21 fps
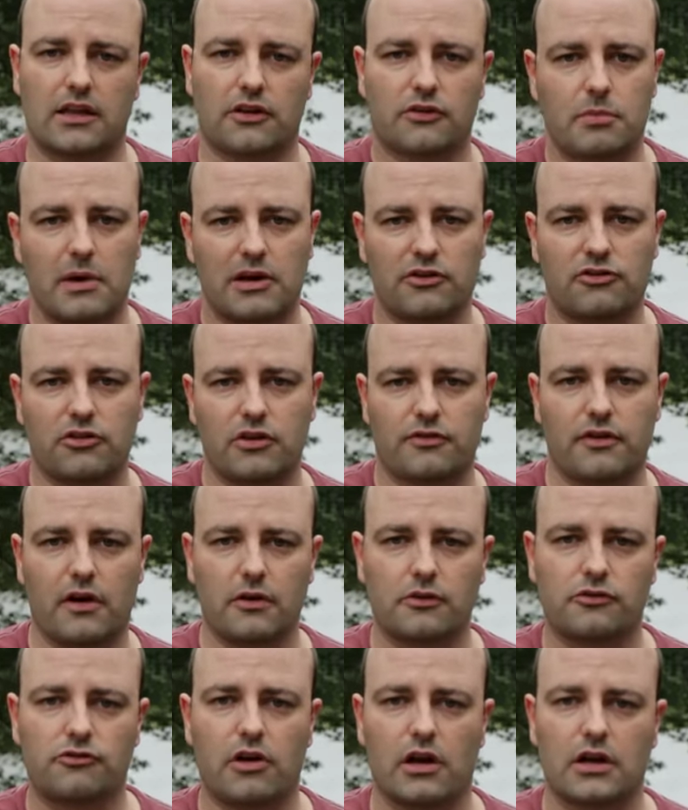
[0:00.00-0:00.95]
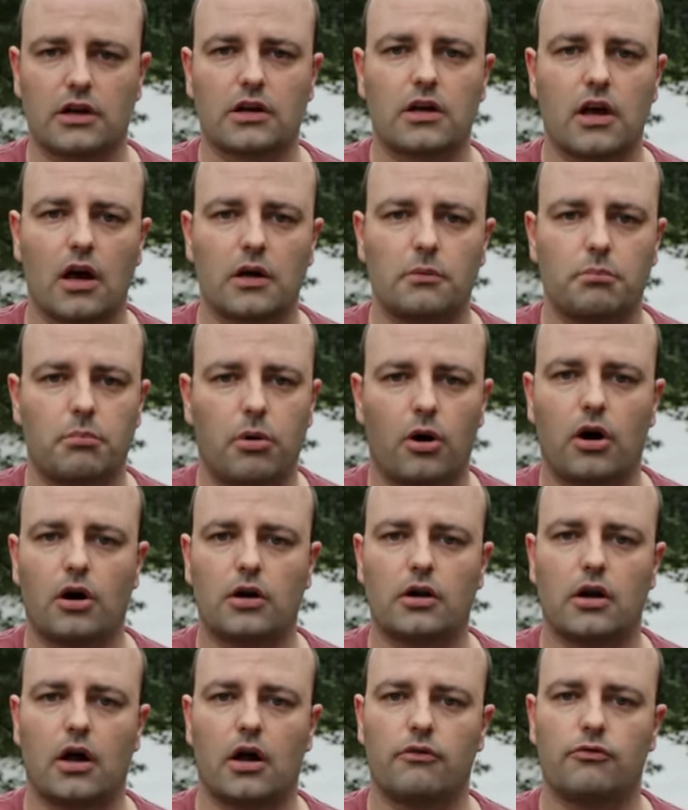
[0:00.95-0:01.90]
especially if I was trying to cut
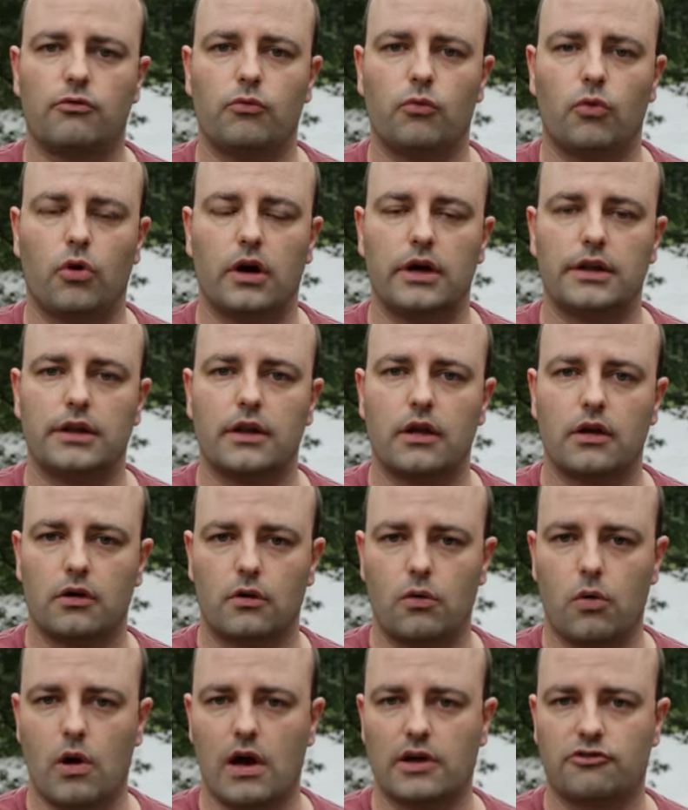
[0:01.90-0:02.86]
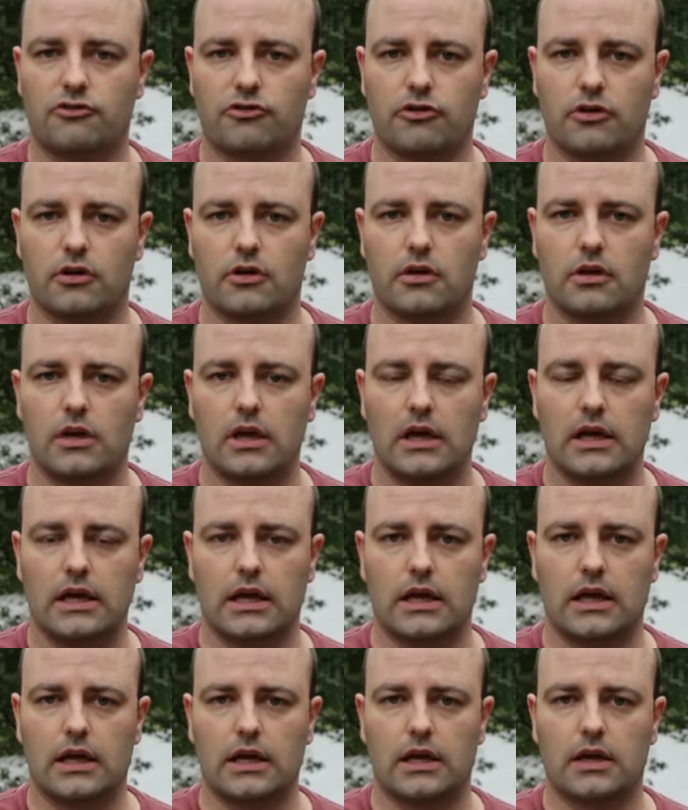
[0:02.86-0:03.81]
part of one question
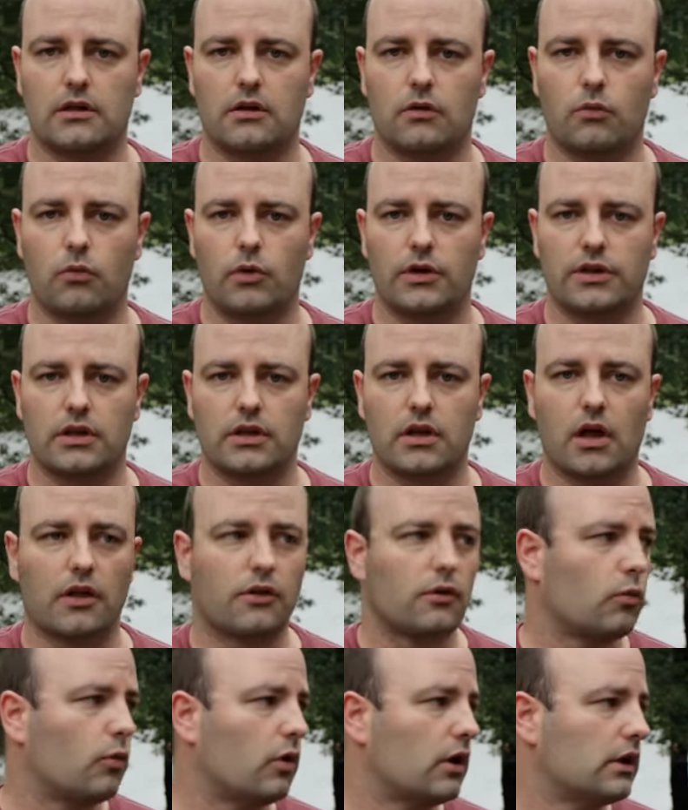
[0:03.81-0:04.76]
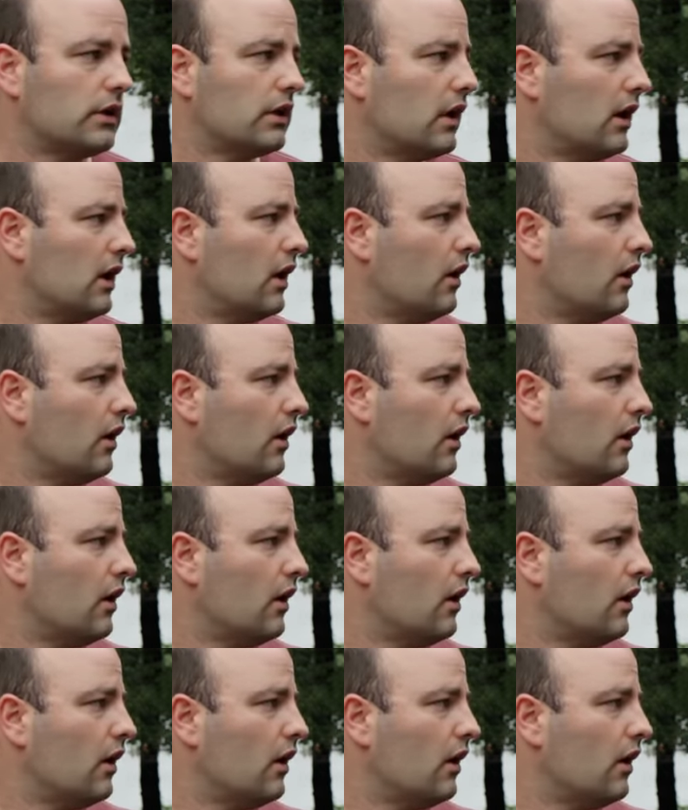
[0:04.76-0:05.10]
in with another one.